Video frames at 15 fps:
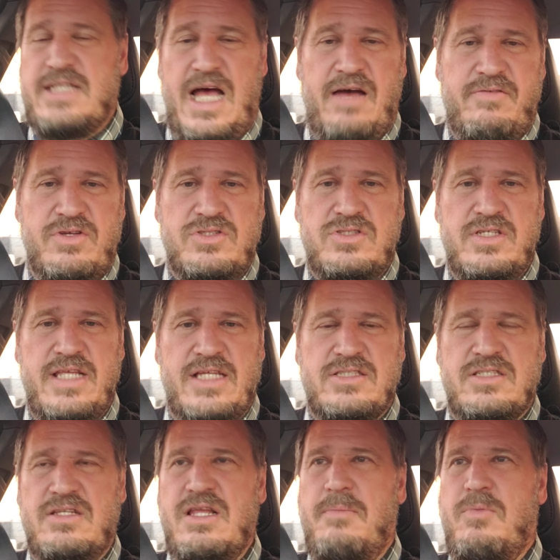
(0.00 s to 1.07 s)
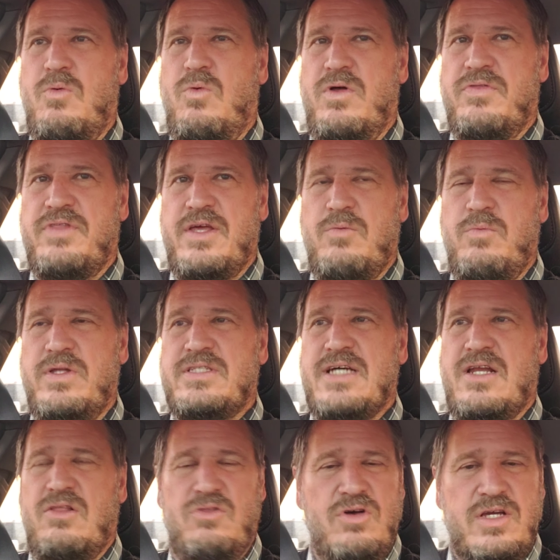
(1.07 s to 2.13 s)
Obviously, that's the number one thing we
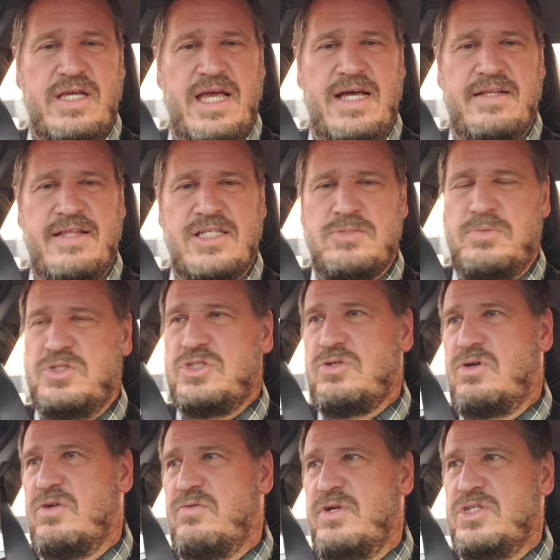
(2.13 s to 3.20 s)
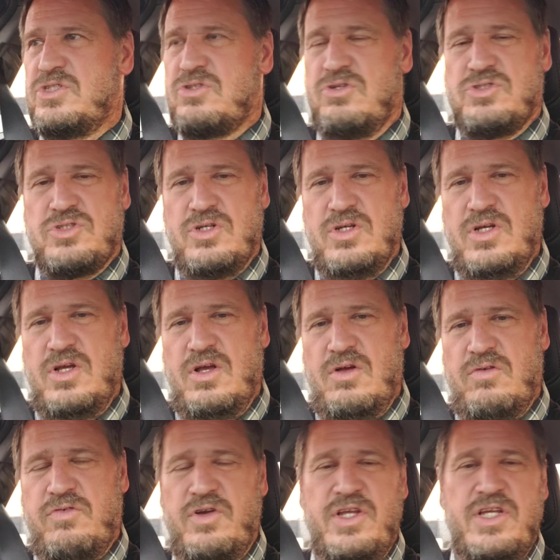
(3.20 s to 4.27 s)
tend to look at, and that's been shown in research for